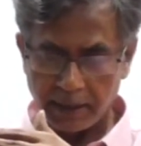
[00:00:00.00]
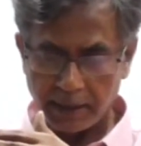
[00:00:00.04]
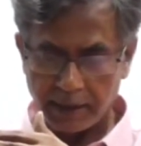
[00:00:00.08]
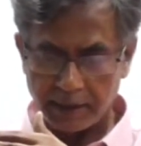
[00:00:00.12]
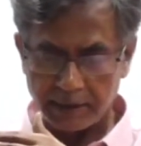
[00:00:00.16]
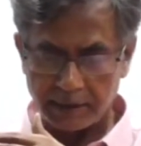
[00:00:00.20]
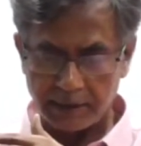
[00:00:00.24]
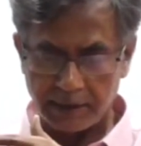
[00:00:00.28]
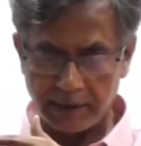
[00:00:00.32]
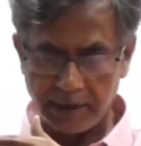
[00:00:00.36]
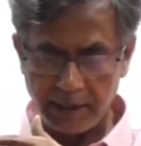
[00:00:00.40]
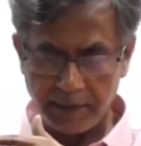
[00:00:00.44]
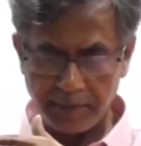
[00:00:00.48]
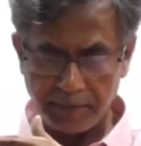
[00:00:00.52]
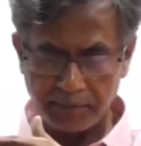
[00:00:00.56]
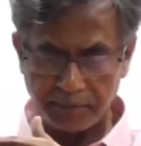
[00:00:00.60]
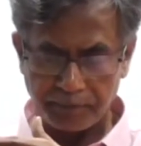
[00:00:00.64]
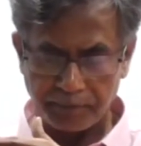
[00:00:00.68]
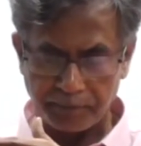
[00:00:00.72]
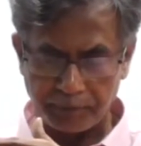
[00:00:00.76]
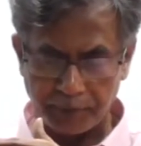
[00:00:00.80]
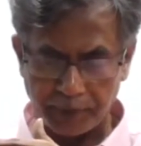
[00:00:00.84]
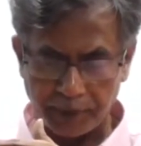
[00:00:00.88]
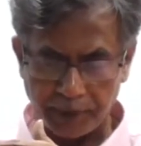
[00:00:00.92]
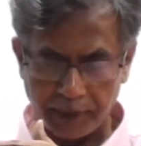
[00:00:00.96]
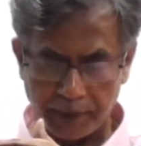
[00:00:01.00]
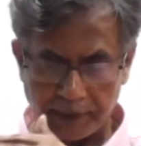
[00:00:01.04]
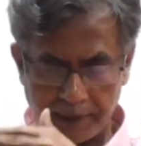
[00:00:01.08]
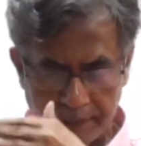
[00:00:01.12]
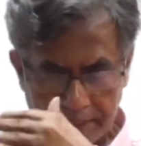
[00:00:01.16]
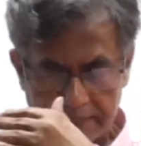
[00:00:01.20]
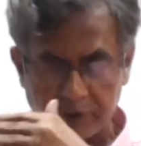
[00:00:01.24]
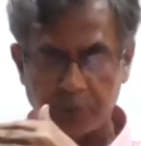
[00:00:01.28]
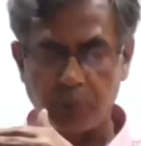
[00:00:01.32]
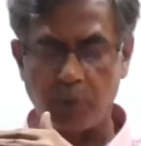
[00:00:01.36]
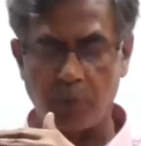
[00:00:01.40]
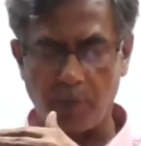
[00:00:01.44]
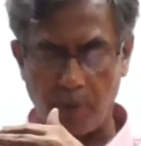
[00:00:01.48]
is the
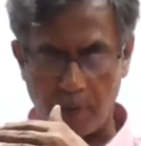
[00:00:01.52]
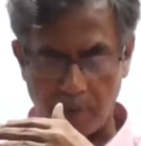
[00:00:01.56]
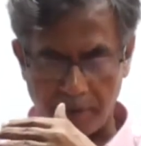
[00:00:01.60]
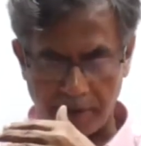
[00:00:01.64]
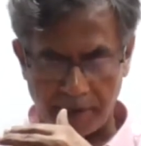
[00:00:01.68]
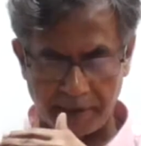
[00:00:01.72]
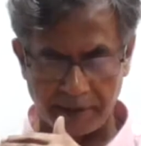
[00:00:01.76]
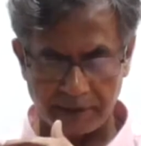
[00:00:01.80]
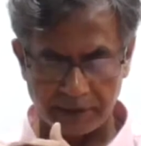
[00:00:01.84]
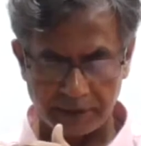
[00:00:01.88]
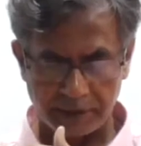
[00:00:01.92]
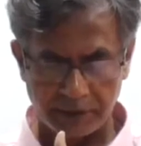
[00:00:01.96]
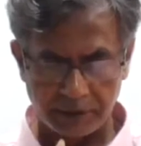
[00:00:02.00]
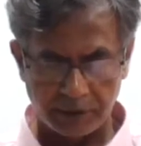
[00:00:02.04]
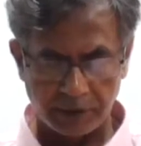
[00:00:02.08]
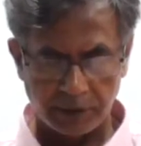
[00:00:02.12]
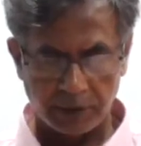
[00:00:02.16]
transport properties,